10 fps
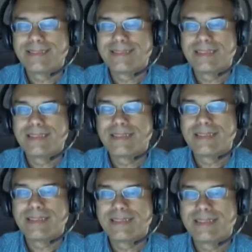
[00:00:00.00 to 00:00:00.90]

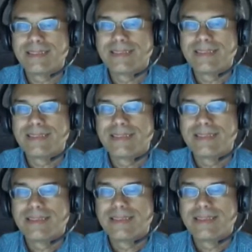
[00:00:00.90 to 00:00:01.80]

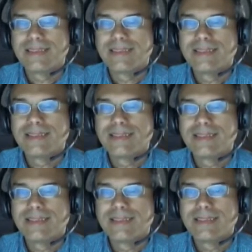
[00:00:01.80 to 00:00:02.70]

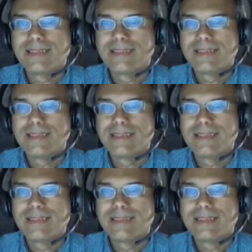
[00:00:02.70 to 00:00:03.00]
(silent)